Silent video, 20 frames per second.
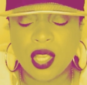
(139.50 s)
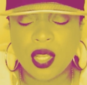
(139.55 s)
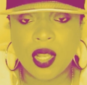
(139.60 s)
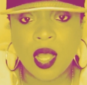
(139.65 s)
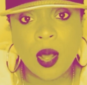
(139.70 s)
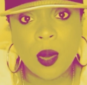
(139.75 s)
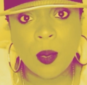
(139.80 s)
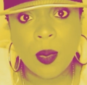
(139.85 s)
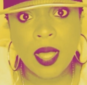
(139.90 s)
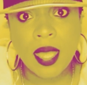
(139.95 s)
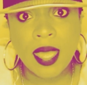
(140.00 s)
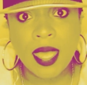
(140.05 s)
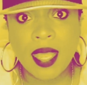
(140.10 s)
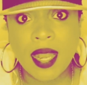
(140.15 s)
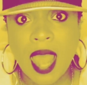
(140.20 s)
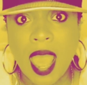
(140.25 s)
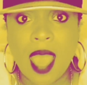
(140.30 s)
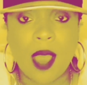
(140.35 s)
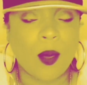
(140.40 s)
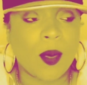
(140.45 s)
you know
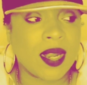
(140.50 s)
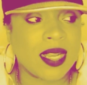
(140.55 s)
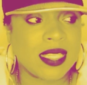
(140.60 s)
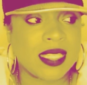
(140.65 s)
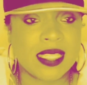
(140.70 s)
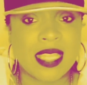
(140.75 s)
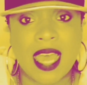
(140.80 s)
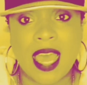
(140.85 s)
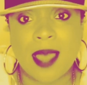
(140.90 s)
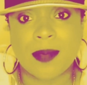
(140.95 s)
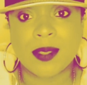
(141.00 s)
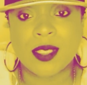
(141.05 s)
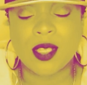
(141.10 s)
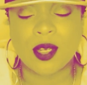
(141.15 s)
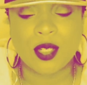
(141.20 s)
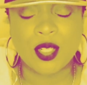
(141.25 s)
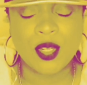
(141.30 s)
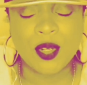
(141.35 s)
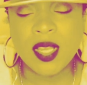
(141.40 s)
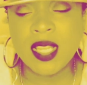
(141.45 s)
what, I want to stop.
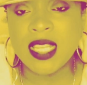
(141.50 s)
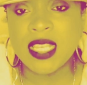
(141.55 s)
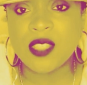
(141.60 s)
So during